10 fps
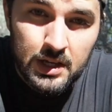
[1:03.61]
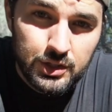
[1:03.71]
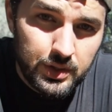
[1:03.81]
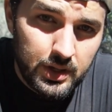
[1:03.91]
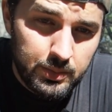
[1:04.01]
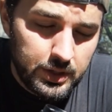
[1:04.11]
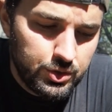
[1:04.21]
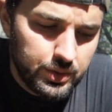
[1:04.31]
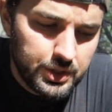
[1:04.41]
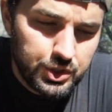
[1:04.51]
So I thought you might
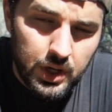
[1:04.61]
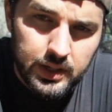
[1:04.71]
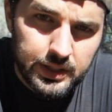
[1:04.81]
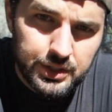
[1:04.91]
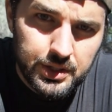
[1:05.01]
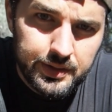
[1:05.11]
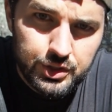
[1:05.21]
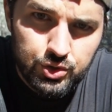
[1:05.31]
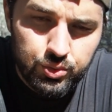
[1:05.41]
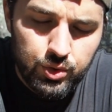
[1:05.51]
enjoy this shot next to this
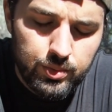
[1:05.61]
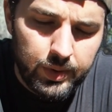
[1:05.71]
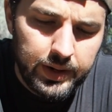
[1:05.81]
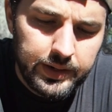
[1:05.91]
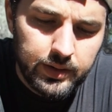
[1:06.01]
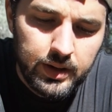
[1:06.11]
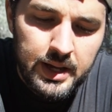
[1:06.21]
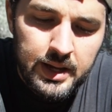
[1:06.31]
shroom right here.